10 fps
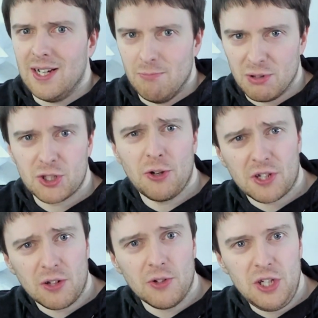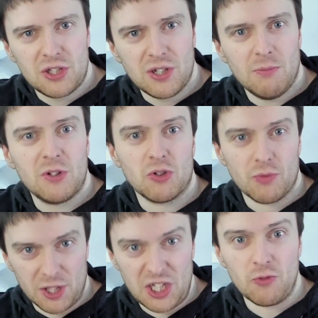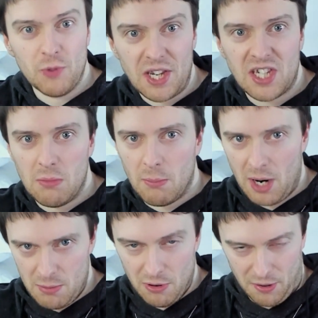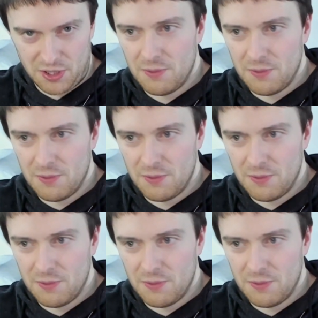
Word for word: but Sonic Unleashed is a really great game in my book.